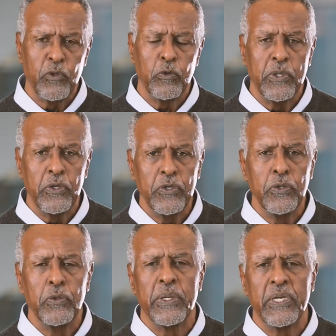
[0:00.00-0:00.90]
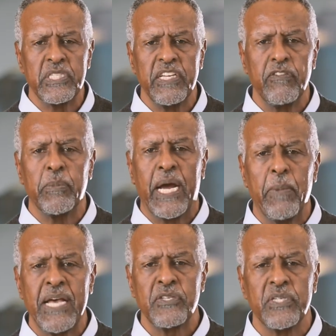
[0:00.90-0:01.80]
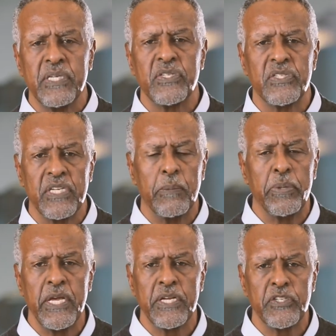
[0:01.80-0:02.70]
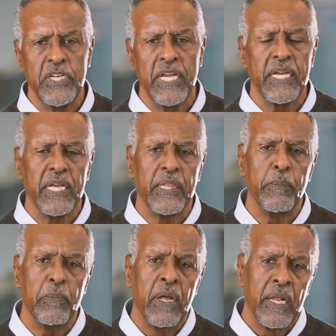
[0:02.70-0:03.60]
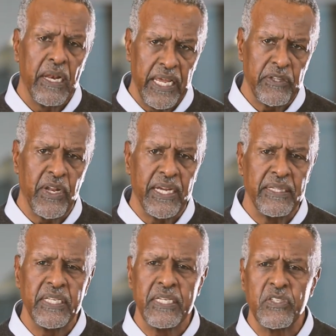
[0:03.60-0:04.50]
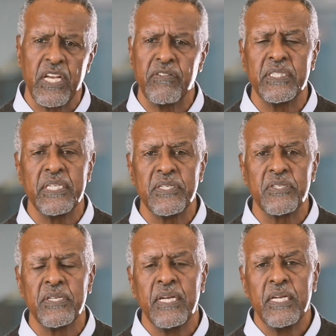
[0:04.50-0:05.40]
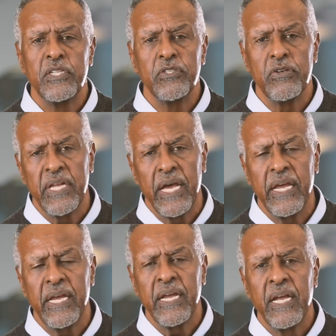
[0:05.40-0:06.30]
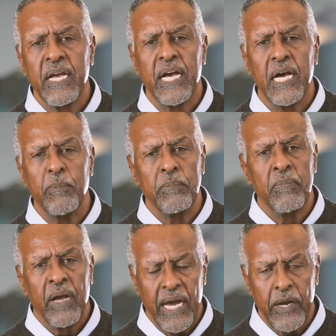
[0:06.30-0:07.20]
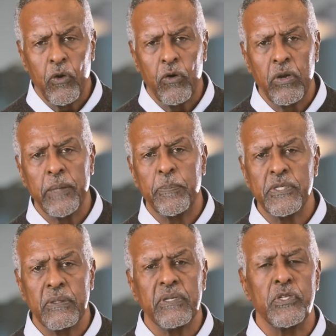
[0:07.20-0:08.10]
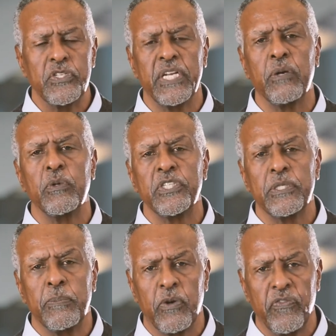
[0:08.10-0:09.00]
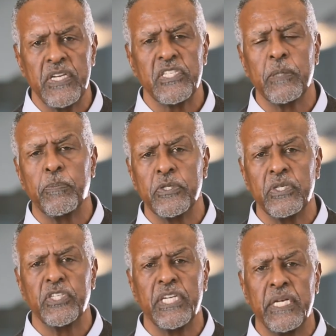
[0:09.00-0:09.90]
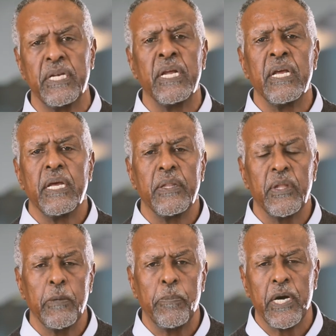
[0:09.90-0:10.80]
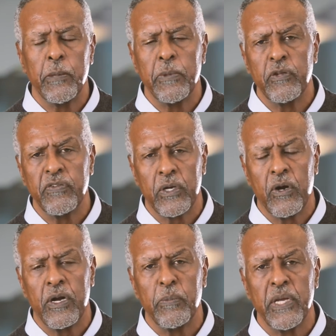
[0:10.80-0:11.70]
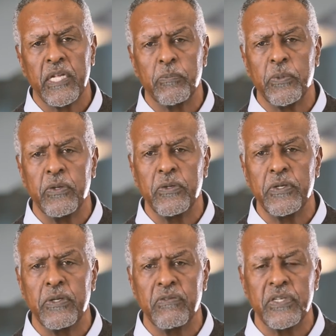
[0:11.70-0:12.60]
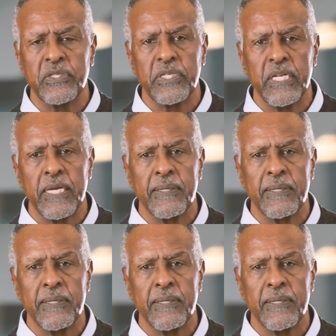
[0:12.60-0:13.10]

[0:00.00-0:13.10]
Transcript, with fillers: to Purdue and received my master's and PhD in the late 1970s. Today, um, I hold a distinguished professor position in the Department of Agronomy at Purdue University.